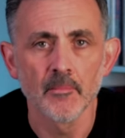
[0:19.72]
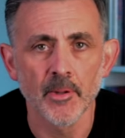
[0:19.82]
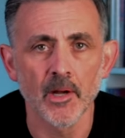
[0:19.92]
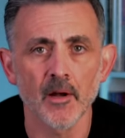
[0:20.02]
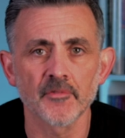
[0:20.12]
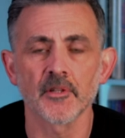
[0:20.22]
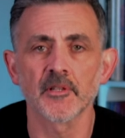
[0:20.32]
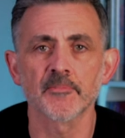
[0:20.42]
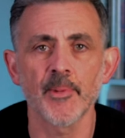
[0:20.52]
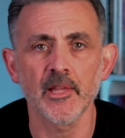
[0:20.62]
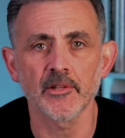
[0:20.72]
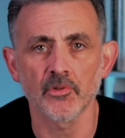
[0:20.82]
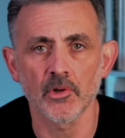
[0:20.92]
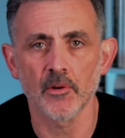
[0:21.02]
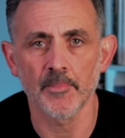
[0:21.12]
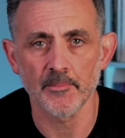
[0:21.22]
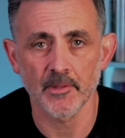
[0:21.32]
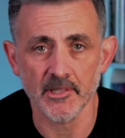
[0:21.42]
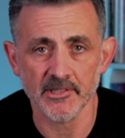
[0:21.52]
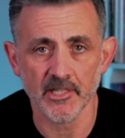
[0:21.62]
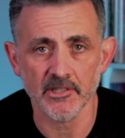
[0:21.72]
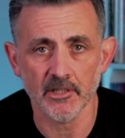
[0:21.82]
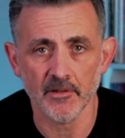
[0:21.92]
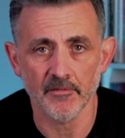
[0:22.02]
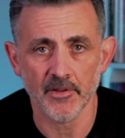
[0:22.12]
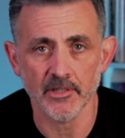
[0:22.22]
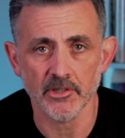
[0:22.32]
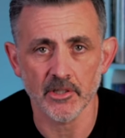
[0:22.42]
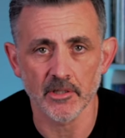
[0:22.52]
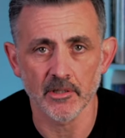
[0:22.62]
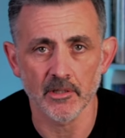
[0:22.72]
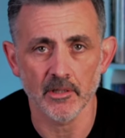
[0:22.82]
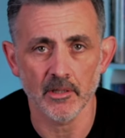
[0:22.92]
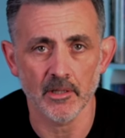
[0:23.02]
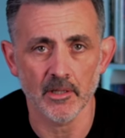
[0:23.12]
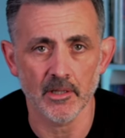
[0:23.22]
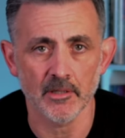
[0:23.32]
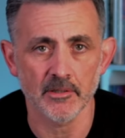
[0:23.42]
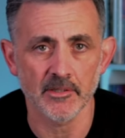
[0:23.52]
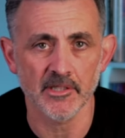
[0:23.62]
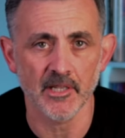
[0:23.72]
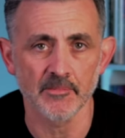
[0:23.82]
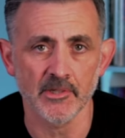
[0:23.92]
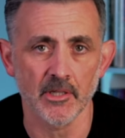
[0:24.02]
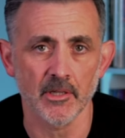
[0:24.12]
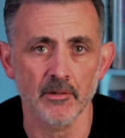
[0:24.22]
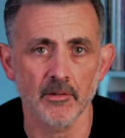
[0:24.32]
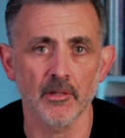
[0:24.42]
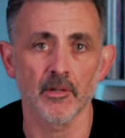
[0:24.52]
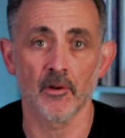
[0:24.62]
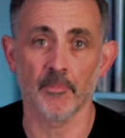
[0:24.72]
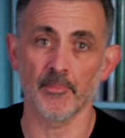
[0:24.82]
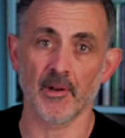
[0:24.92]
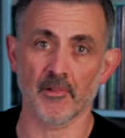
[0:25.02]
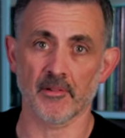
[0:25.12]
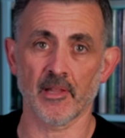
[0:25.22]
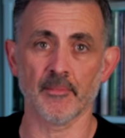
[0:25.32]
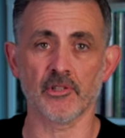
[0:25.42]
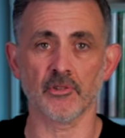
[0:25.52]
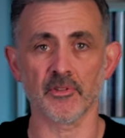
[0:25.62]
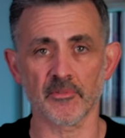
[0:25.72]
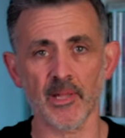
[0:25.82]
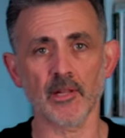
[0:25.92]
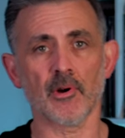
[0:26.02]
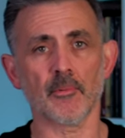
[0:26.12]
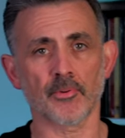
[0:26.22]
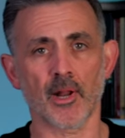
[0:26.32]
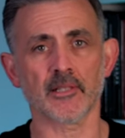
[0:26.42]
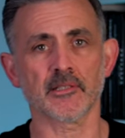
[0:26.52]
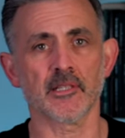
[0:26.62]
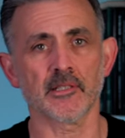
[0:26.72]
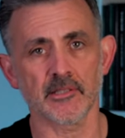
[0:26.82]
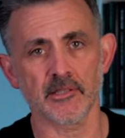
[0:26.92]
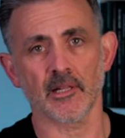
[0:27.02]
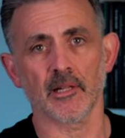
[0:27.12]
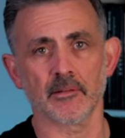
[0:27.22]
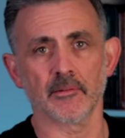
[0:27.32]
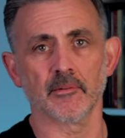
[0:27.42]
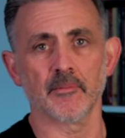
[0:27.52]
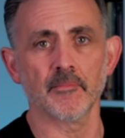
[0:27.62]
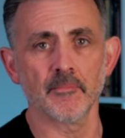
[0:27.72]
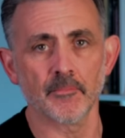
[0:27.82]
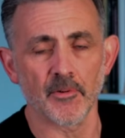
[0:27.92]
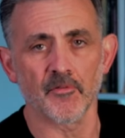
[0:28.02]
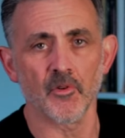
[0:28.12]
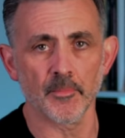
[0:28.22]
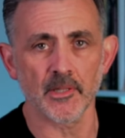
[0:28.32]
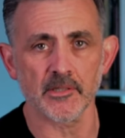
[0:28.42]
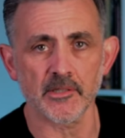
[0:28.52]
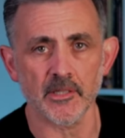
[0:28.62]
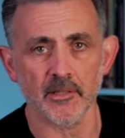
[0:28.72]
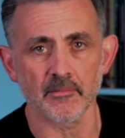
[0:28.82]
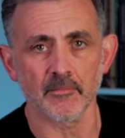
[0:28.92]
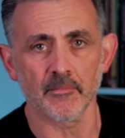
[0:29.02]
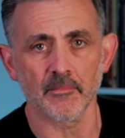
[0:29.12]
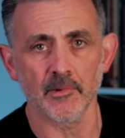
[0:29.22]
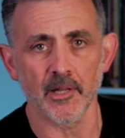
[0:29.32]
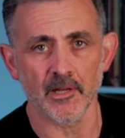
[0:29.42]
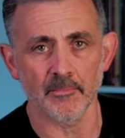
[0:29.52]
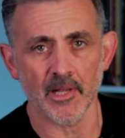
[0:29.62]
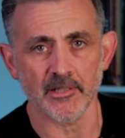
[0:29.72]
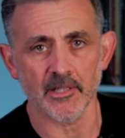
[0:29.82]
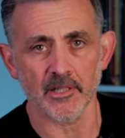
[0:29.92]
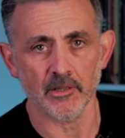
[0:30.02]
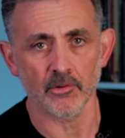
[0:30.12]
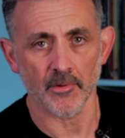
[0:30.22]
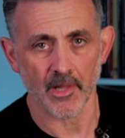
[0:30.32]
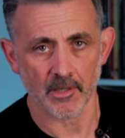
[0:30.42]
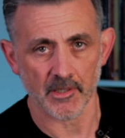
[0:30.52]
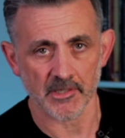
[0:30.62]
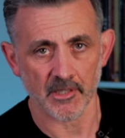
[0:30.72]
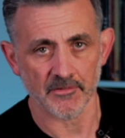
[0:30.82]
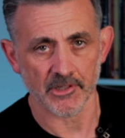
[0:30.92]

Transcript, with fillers: But after speaking to a lot of people at the session convention, it seems that a lot of people have the same issues as me around practice and performance and learning magic and all that kind of stuff.